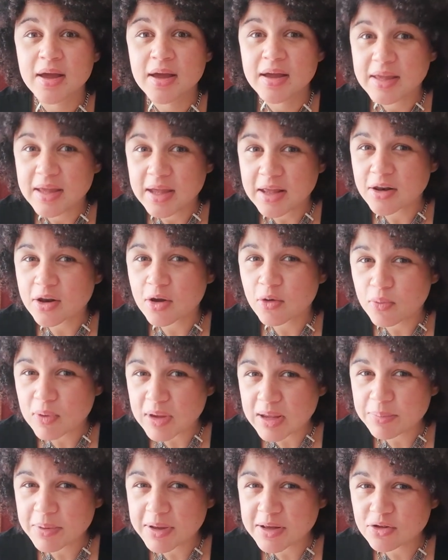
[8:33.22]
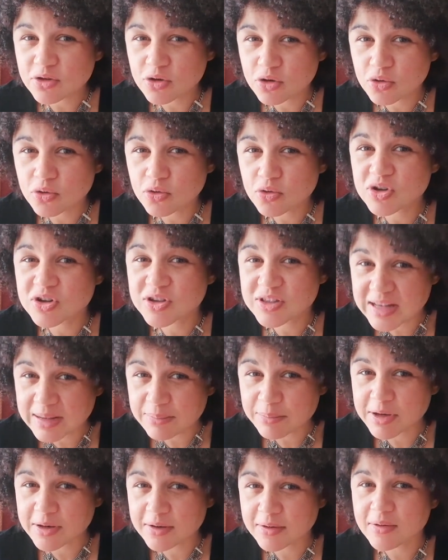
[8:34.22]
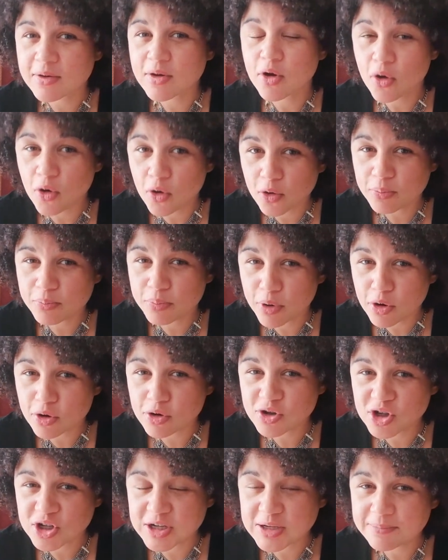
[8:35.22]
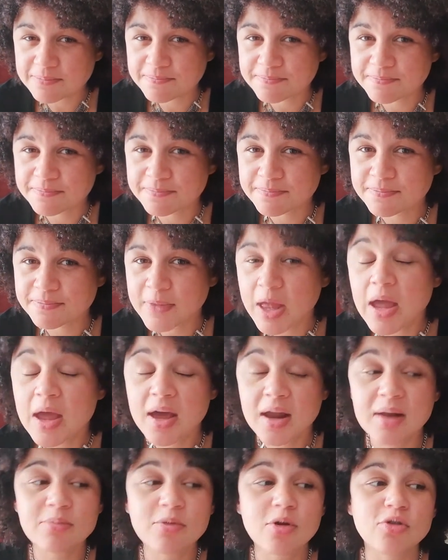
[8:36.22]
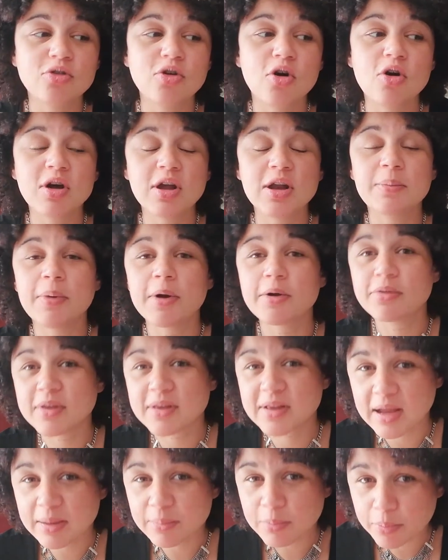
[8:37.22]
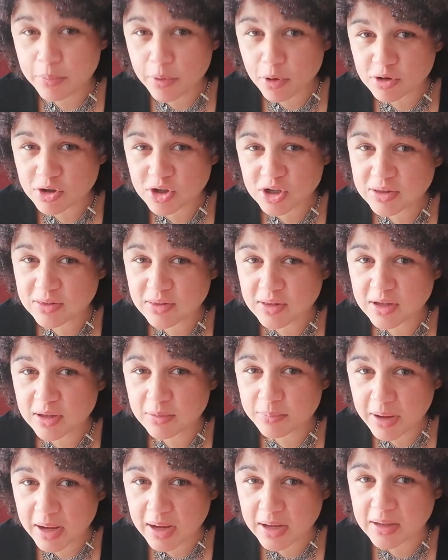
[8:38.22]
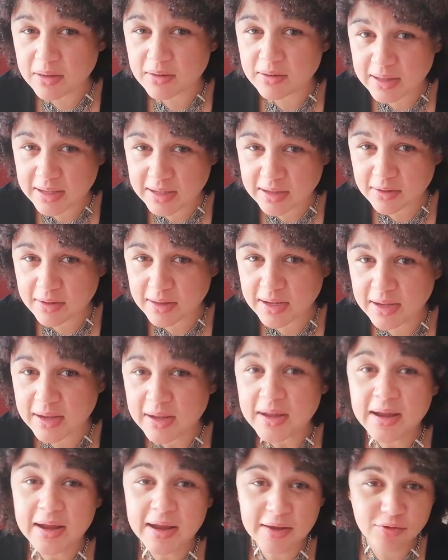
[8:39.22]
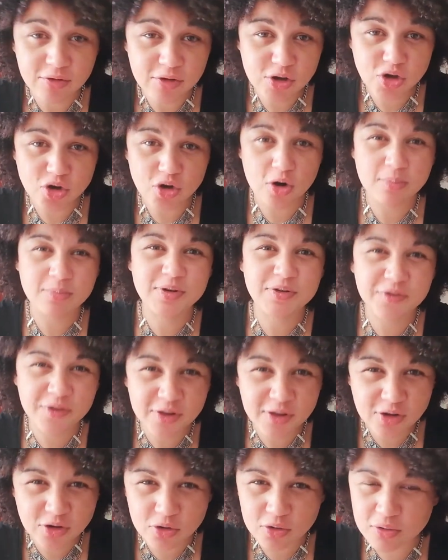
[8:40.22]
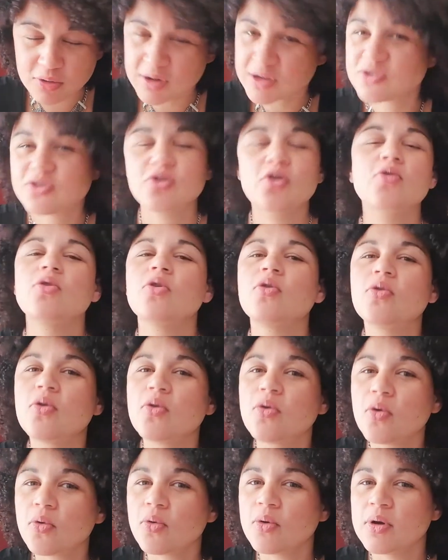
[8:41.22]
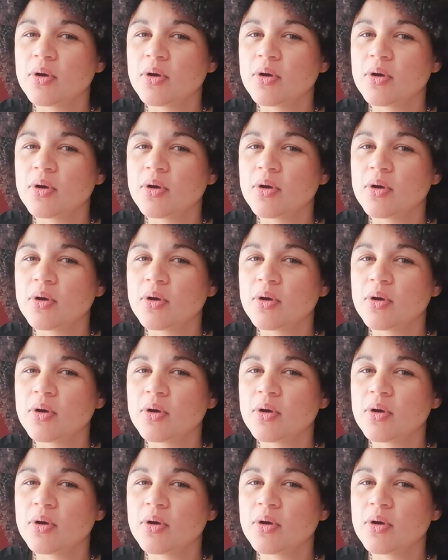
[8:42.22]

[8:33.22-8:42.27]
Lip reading: getting a wee bit too steaming on poaching. And I'm not talking about the type of poaching that you buy legally in the shops for the tourists. No, no, no, no.